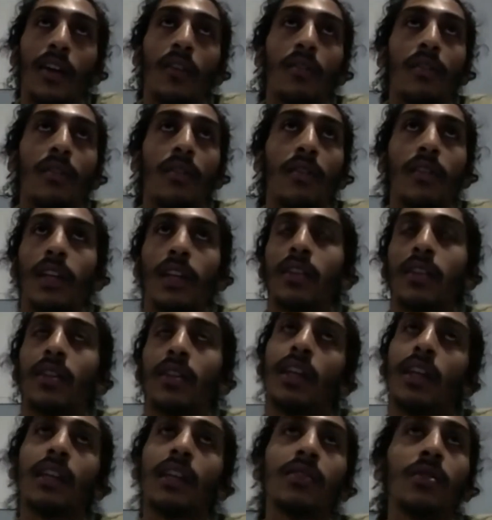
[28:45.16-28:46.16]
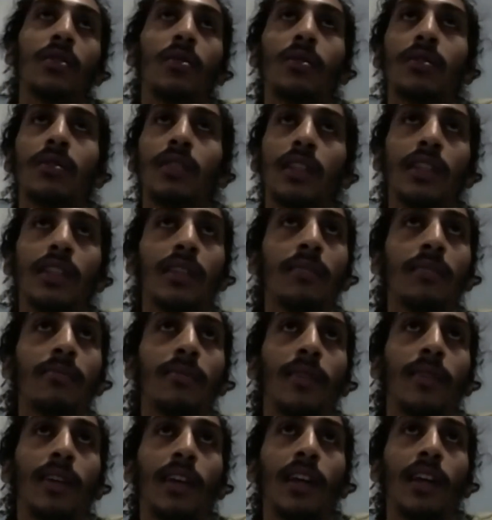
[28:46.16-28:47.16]
like the, his whole team
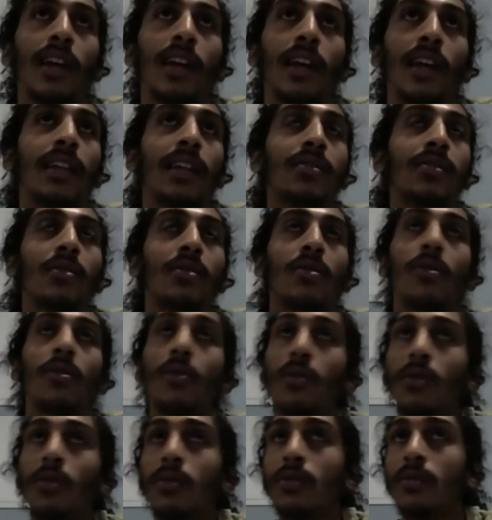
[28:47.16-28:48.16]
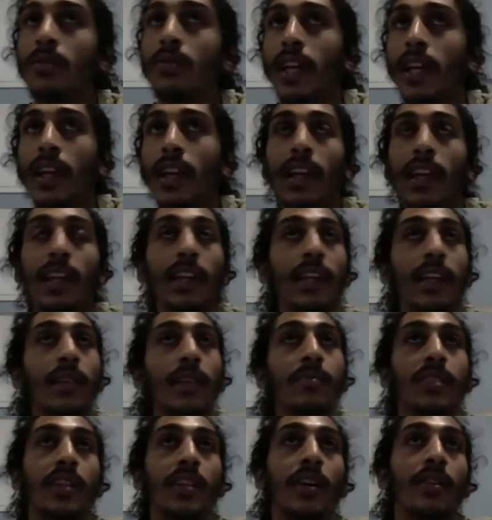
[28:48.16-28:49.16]
and his whole like he
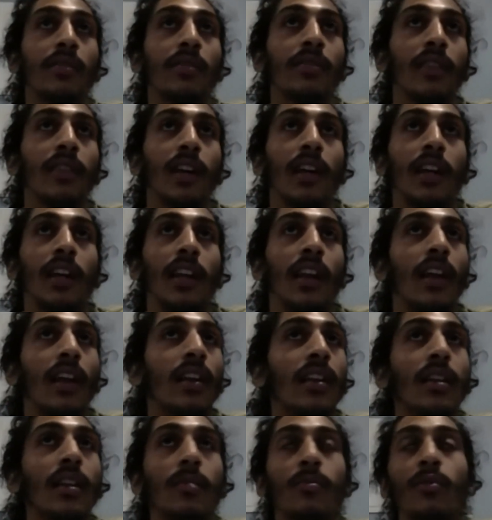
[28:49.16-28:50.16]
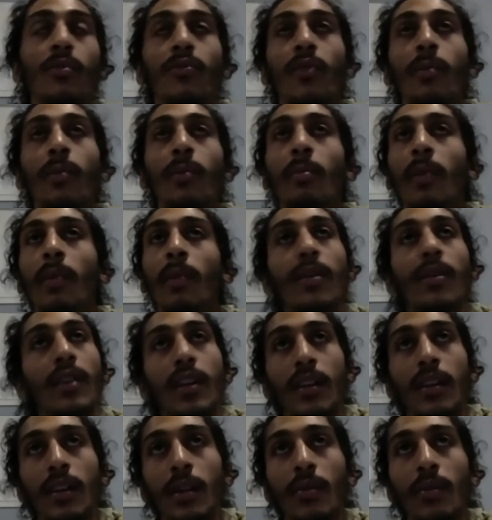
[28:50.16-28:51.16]
himself, none of them were from
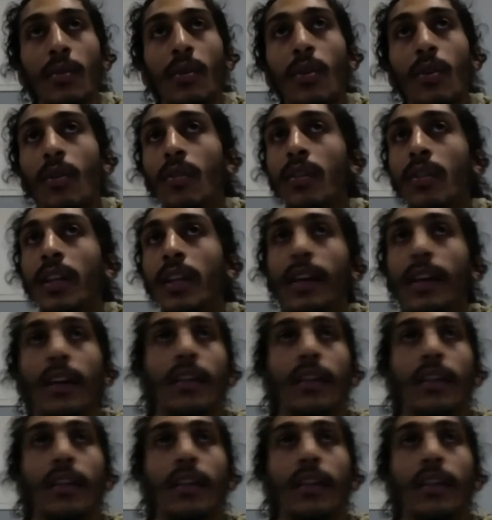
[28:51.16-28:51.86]
America. They were all like